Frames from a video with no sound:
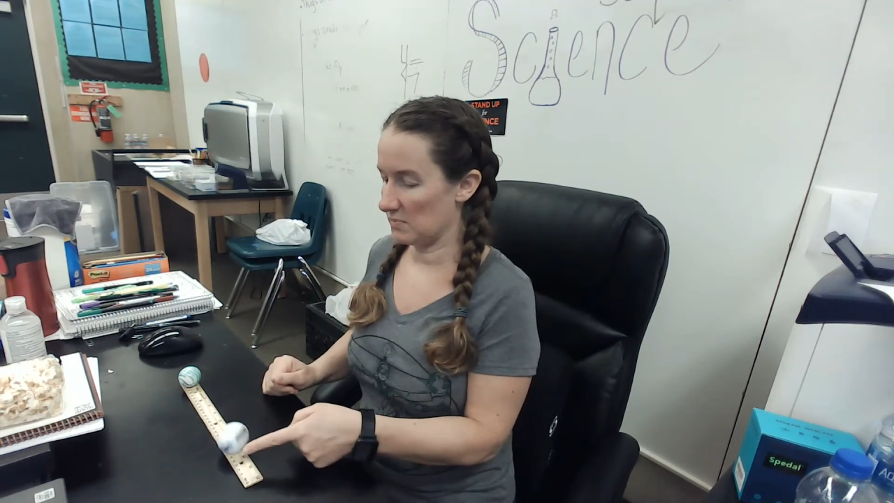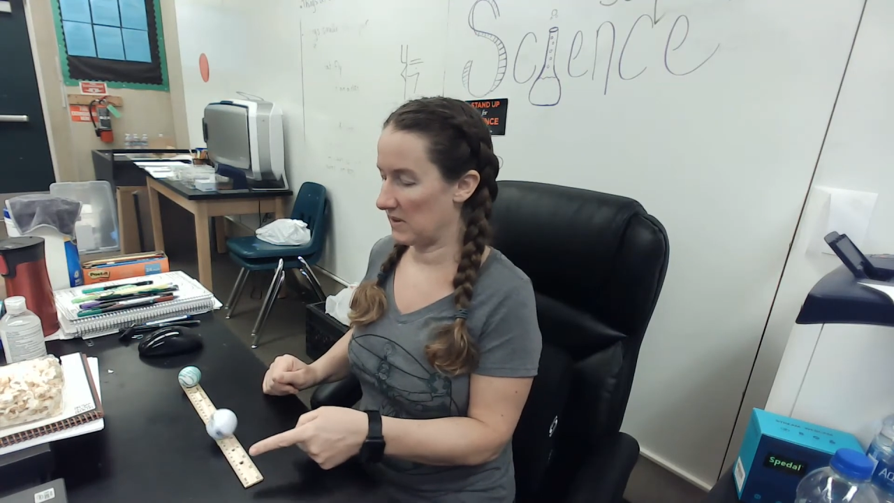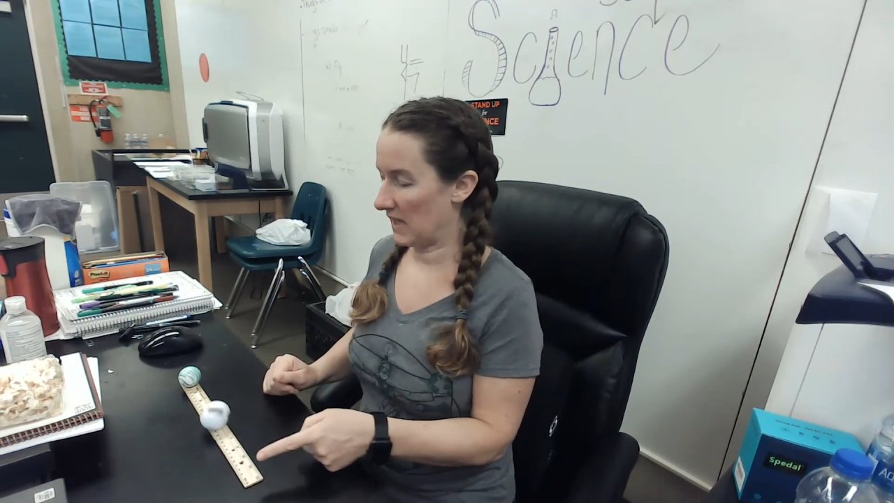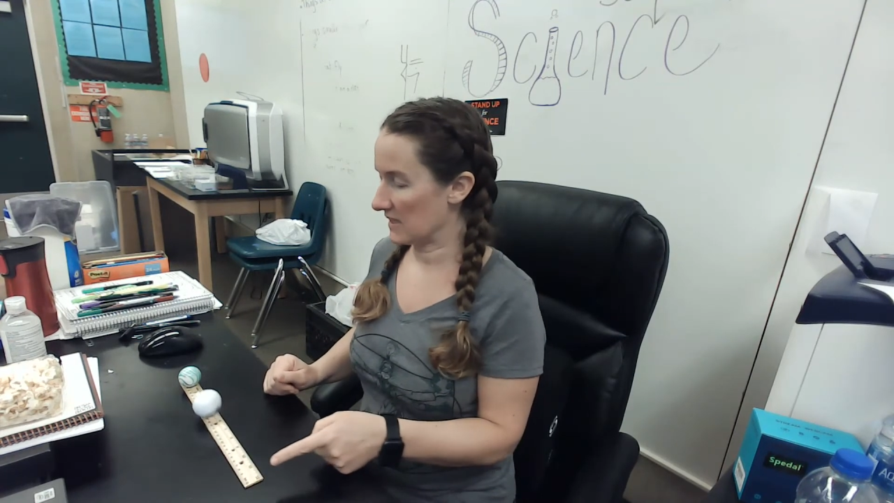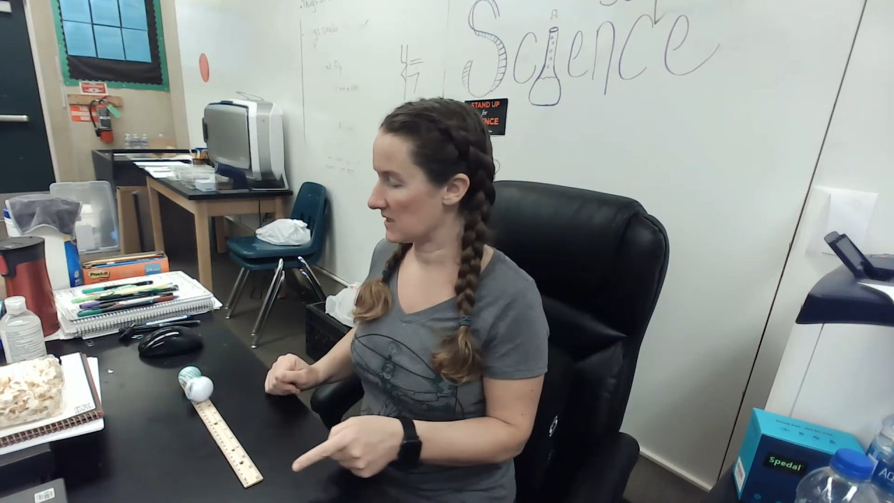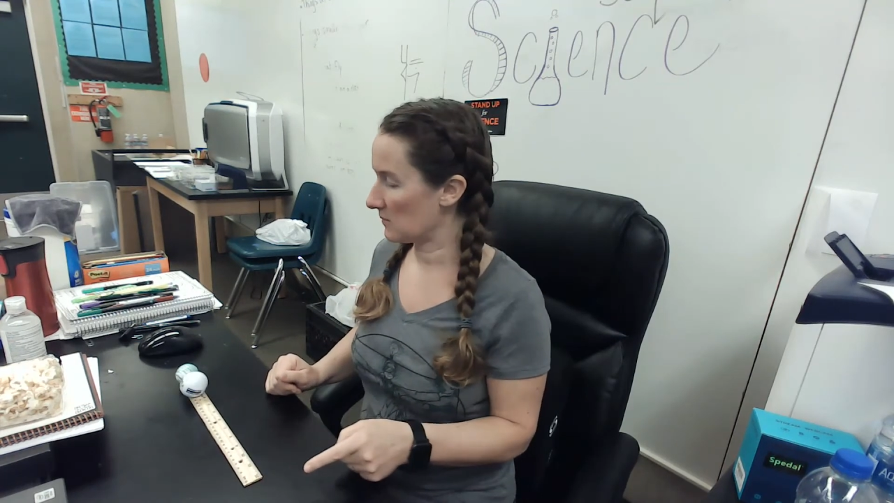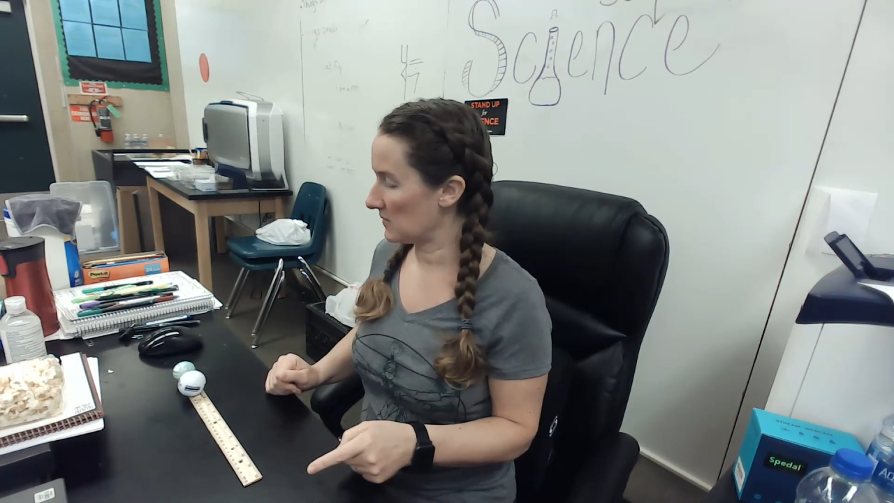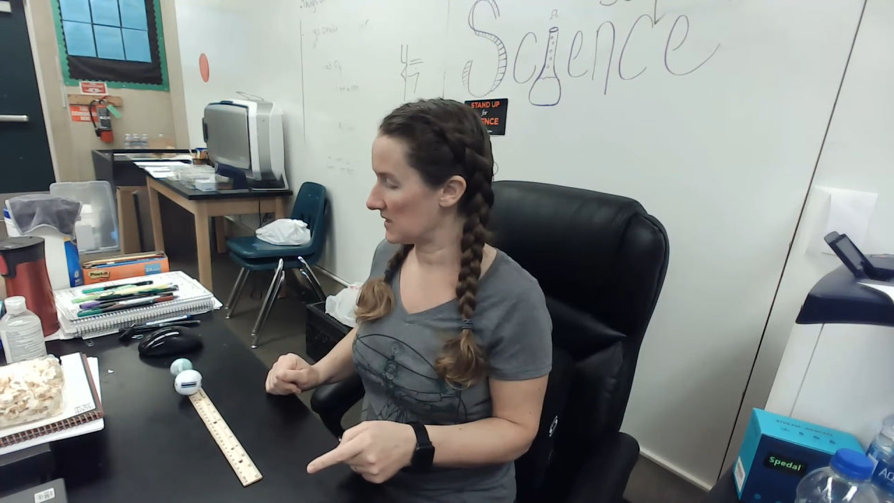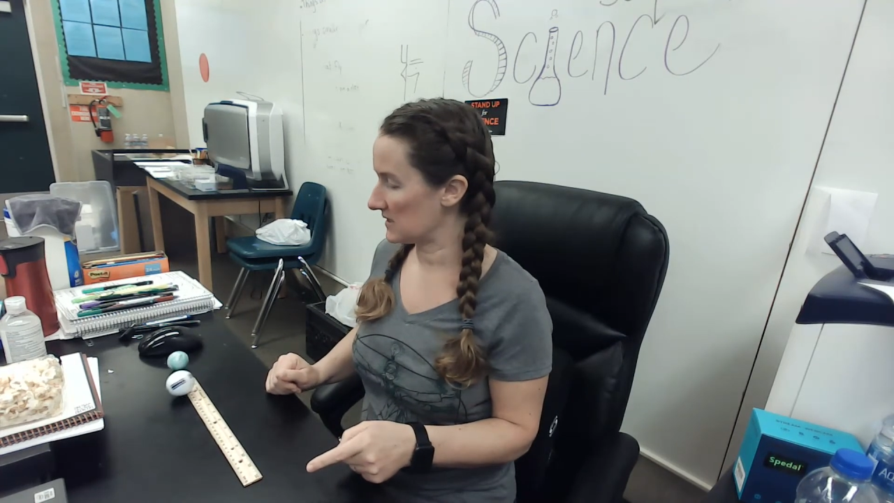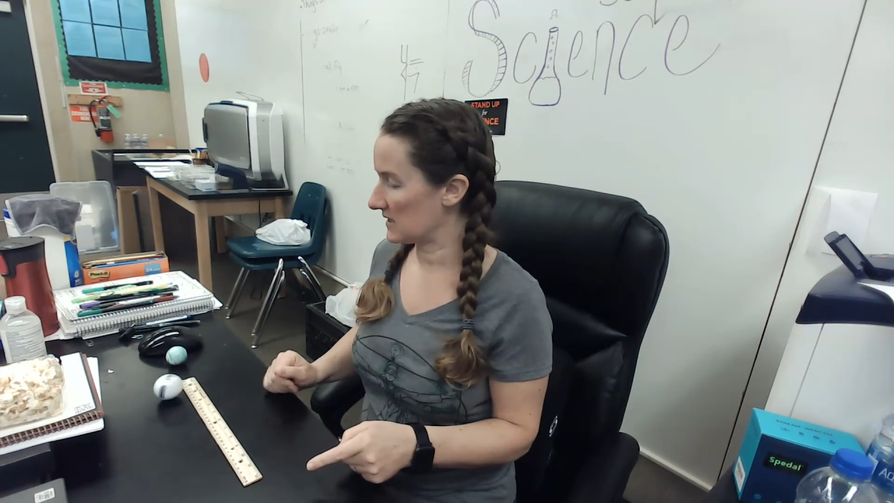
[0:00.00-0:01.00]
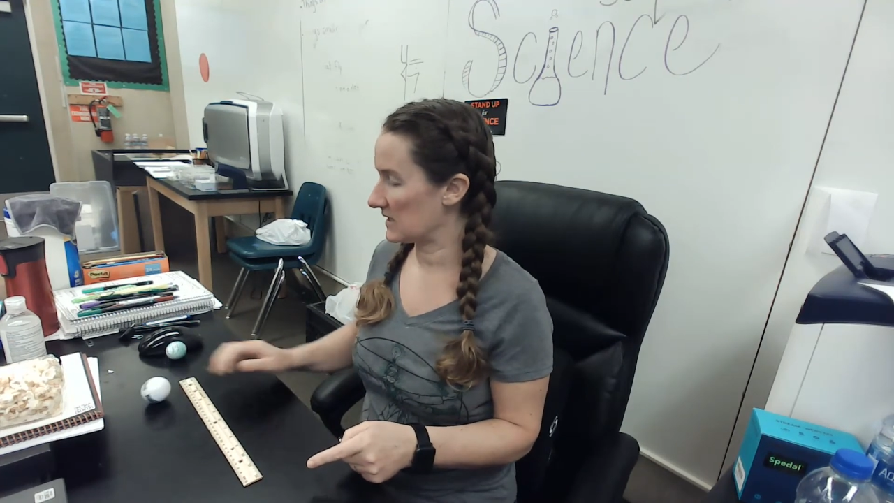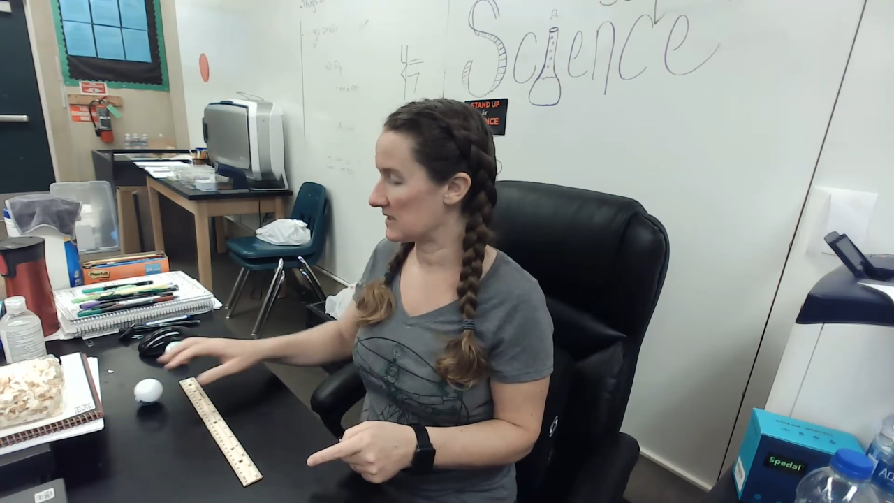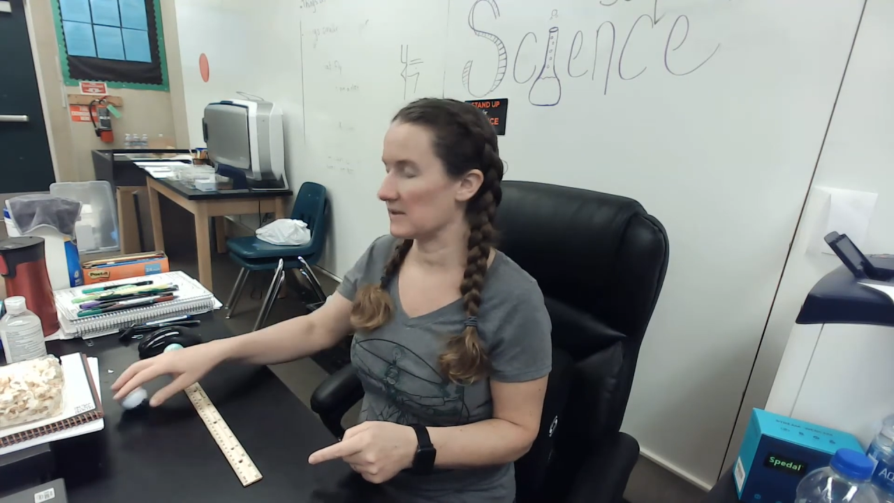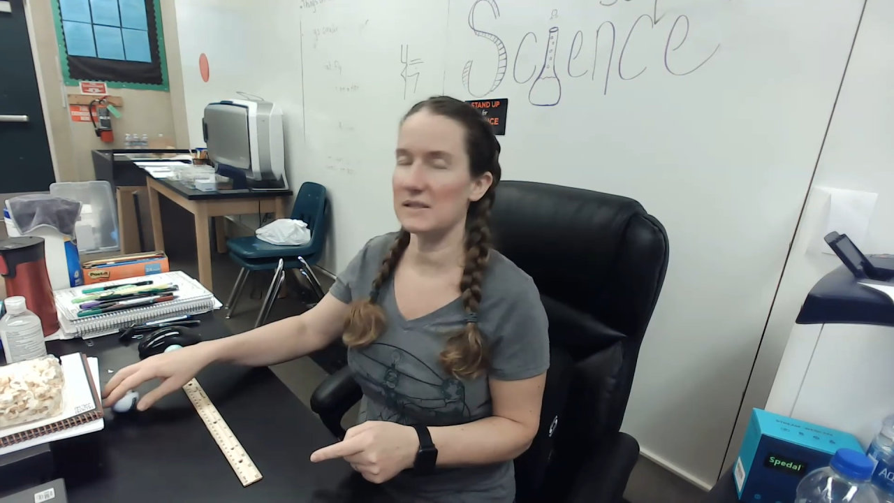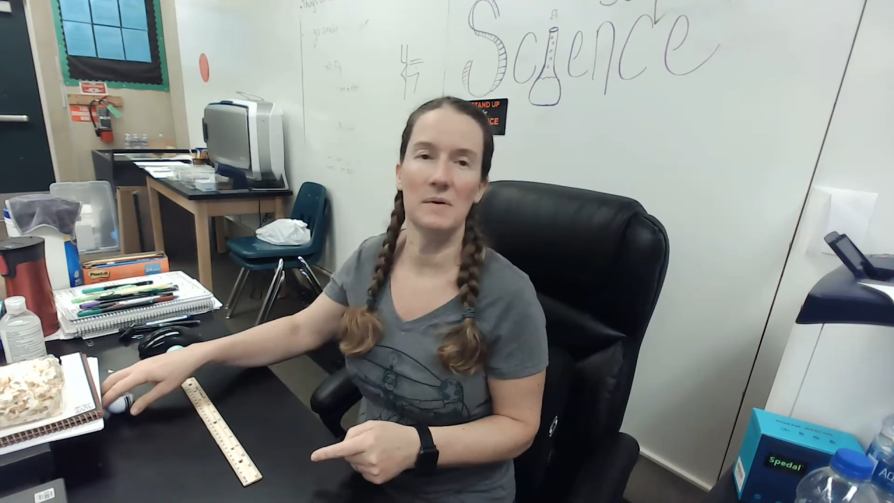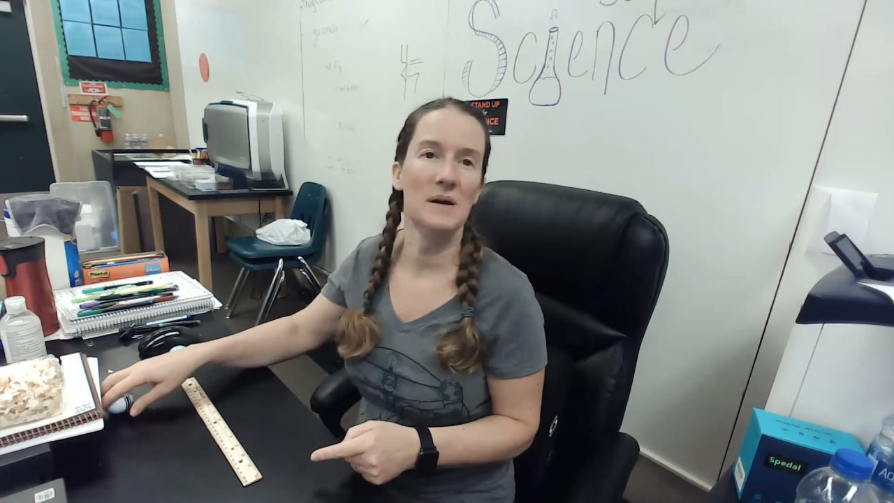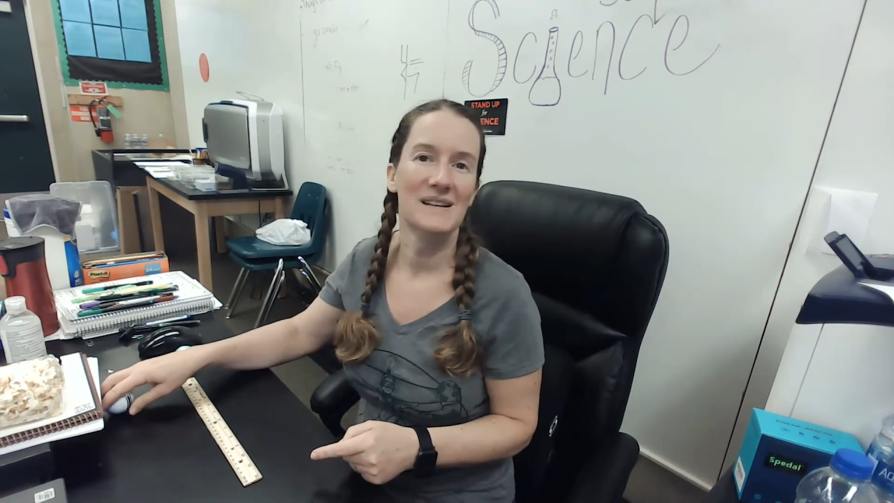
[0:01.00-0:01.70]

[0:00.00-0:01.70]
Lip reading: plastic ones because it